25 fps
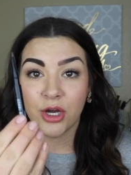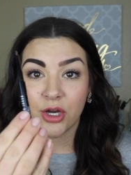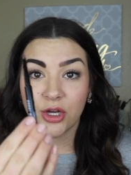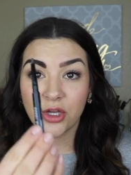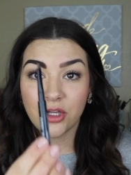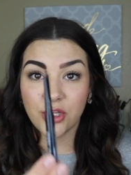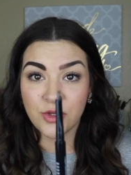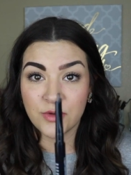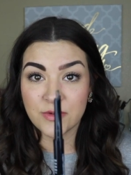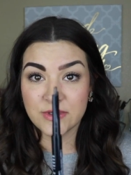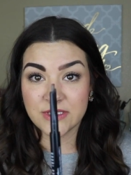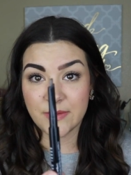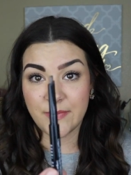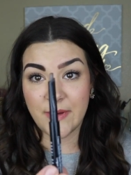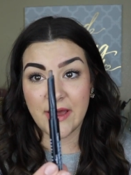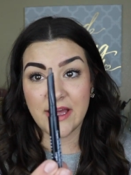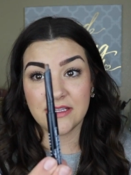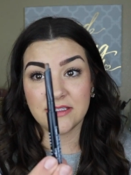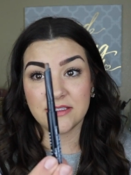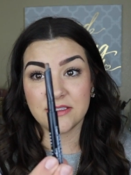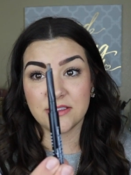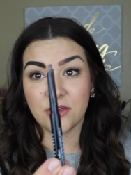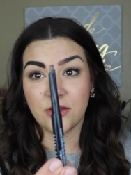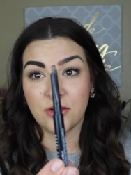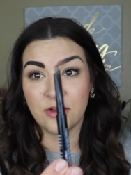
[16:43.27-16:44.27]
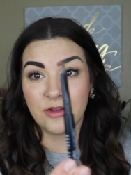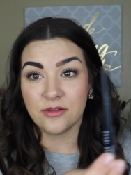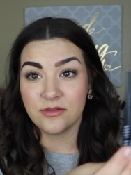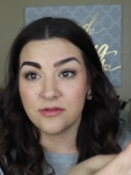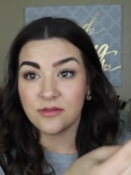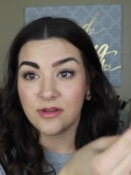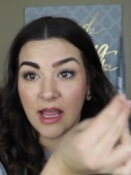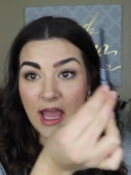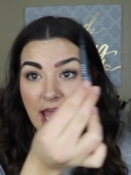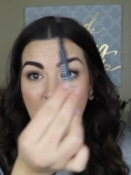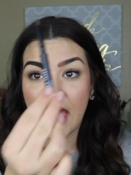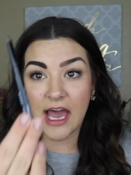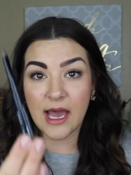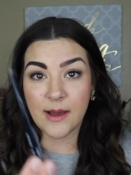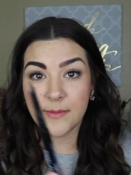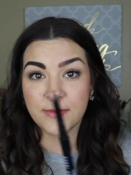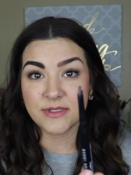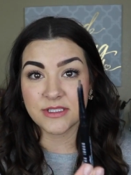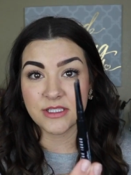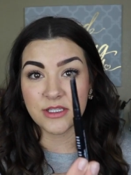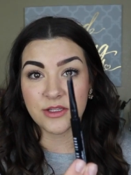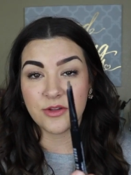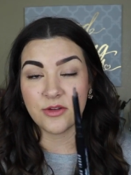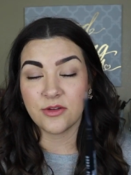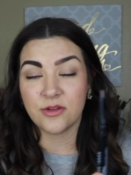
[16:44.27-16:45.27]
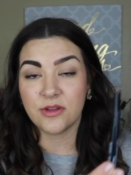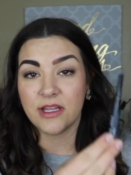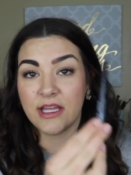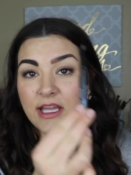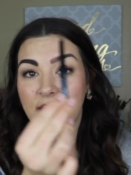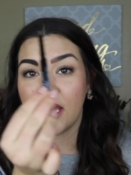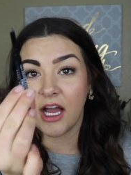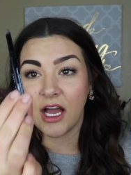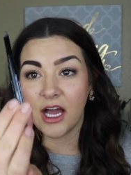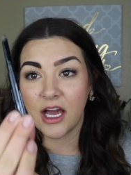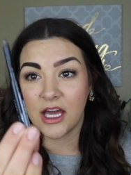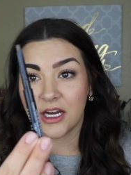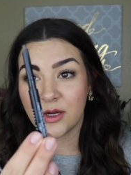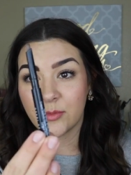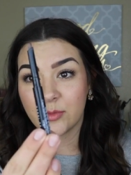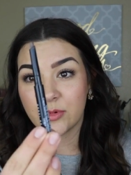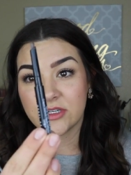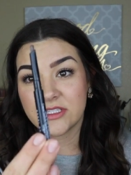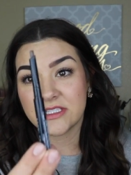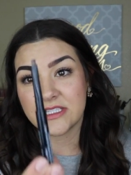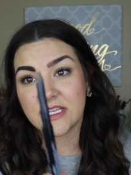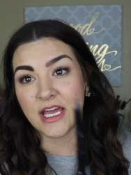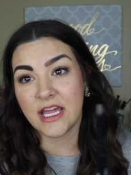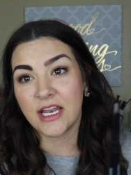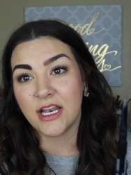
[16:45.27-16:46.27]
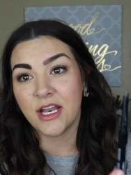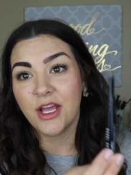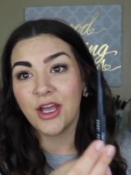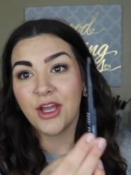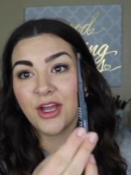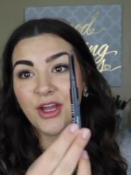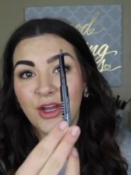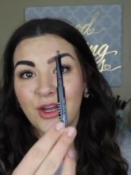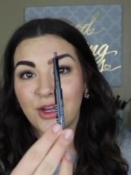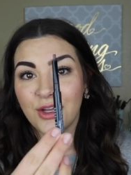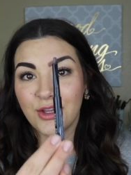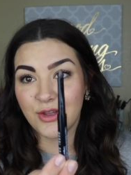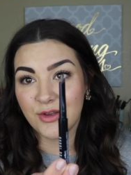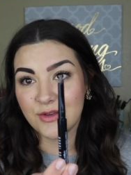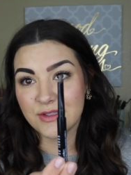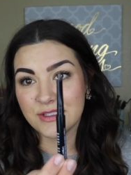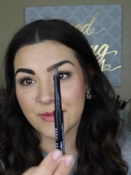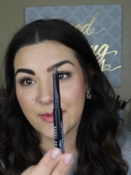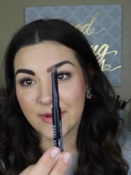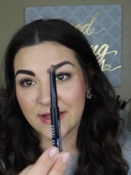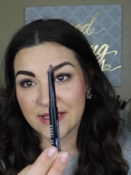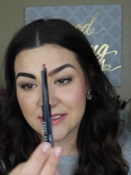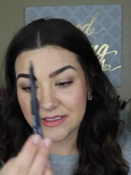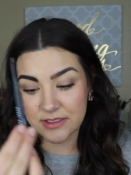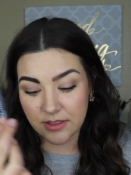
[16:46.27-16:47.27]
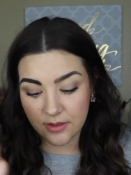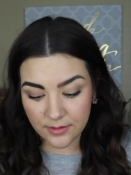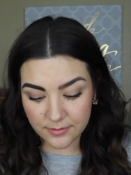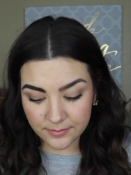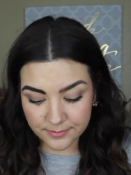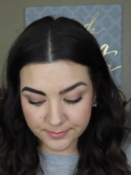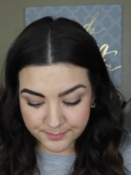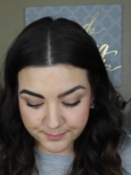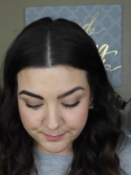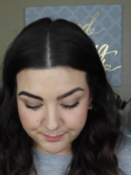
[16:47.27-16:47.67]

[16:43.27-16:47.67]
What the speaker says: use a pencil. Absolutely, 100% use a pencil.